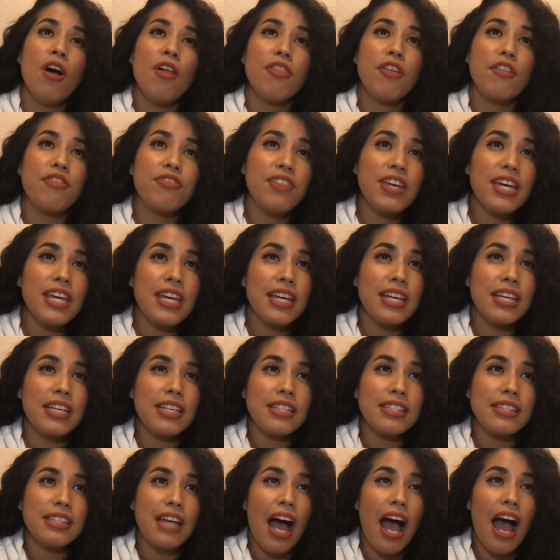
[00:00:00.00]
The thing
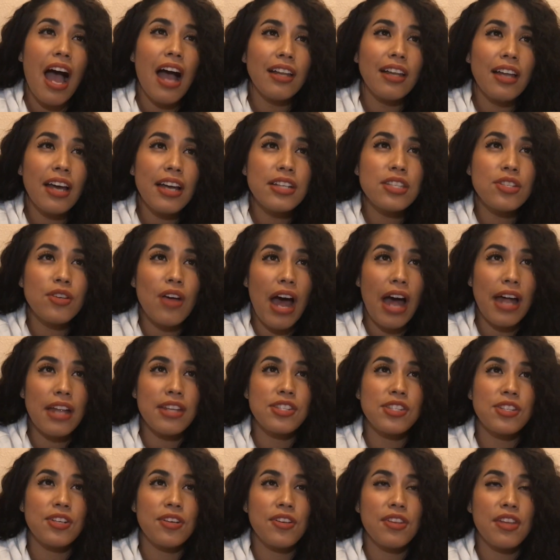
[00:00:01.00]
is, I like to
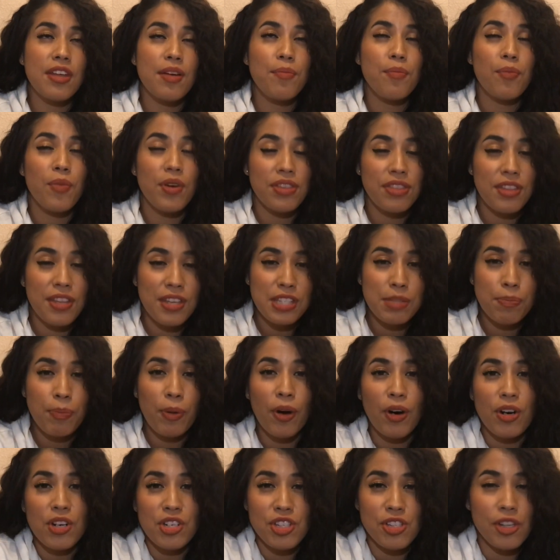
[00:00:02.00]
answer them with this
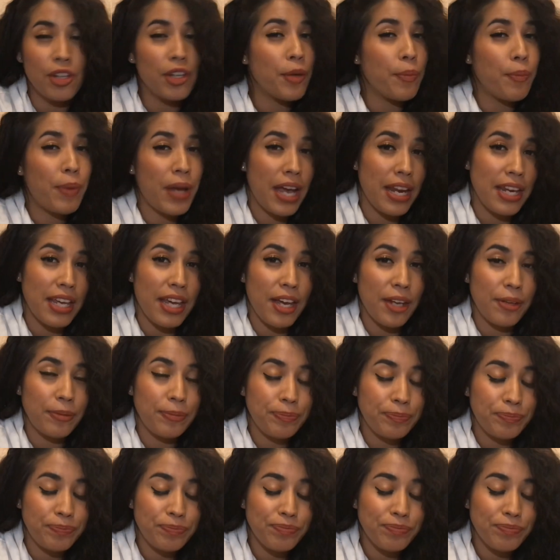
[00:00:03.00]
personal opinion.